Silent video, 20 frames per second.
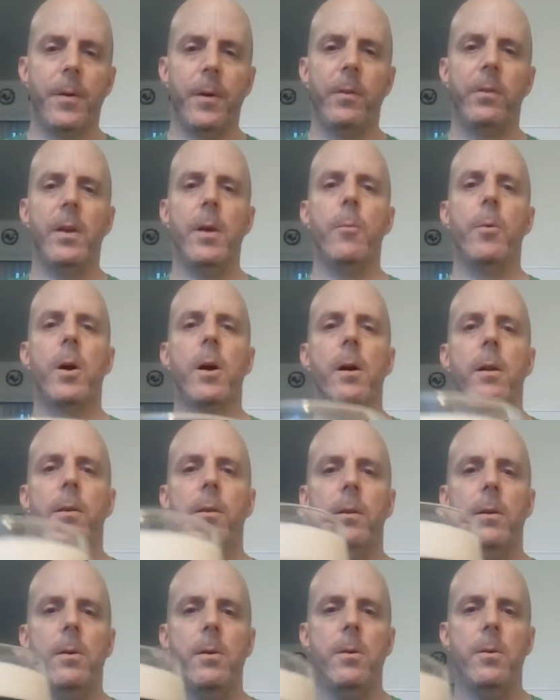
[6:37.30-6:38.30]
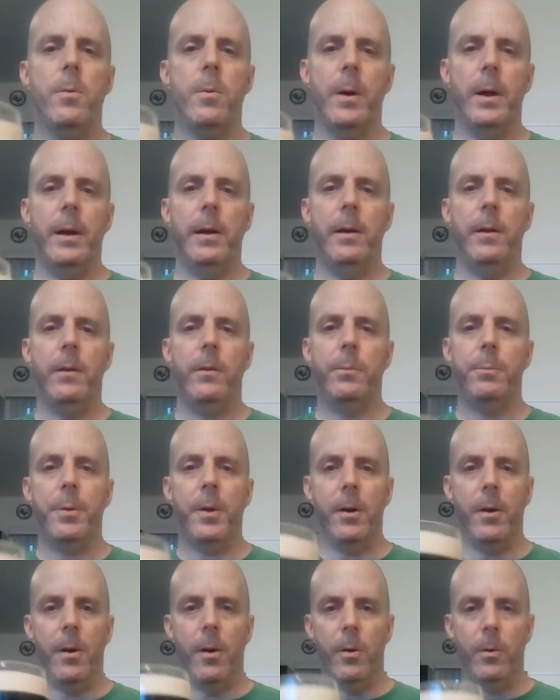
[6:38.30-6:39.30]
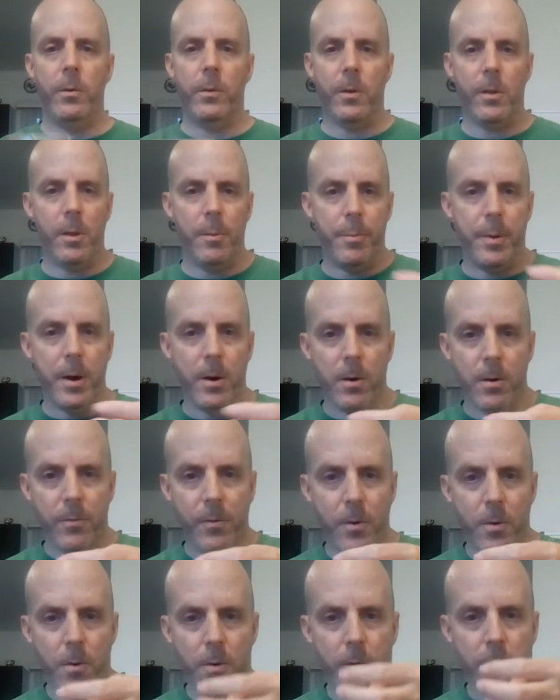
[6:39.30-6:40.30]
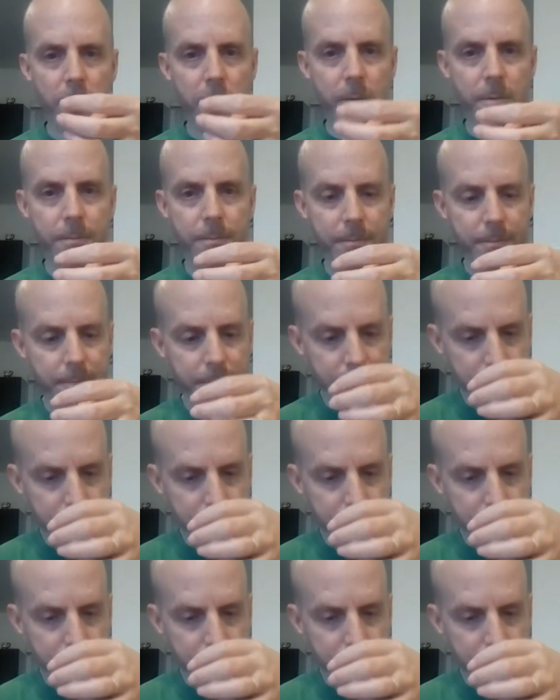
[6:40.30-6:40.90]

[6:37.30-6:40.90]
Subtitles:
First thing we're going to do is put a nose on the beer, of course.